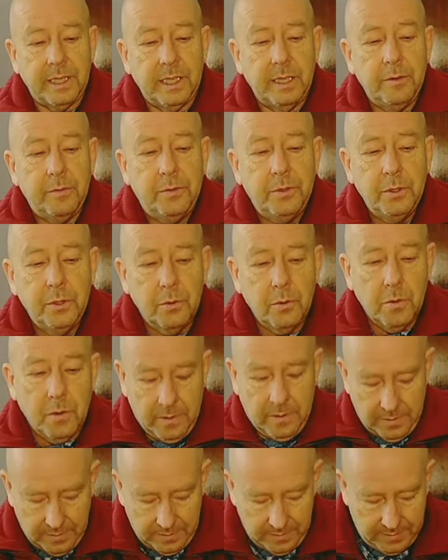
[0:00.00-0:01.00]
If you
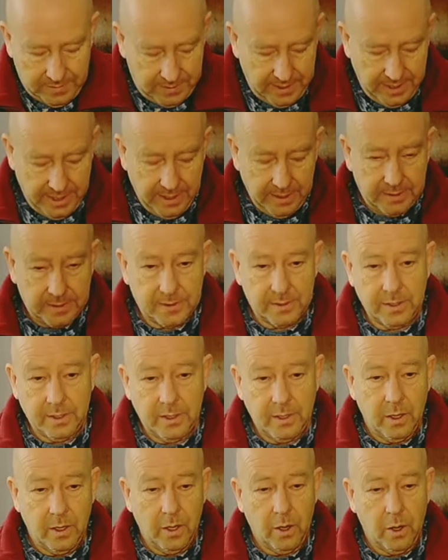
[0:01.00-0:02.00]
see it
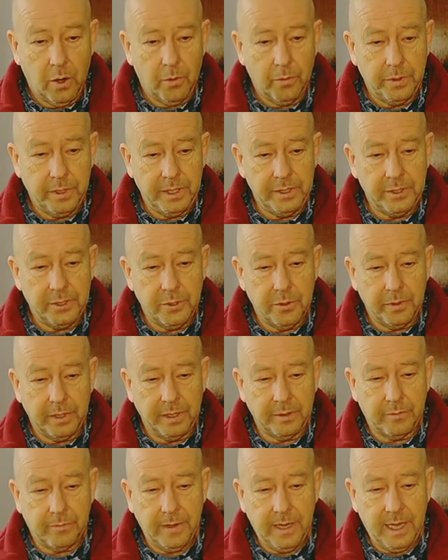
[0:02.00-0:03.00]
only
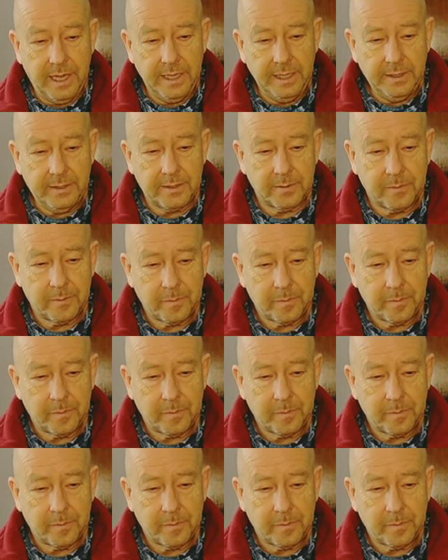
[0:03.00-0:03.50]
during flight,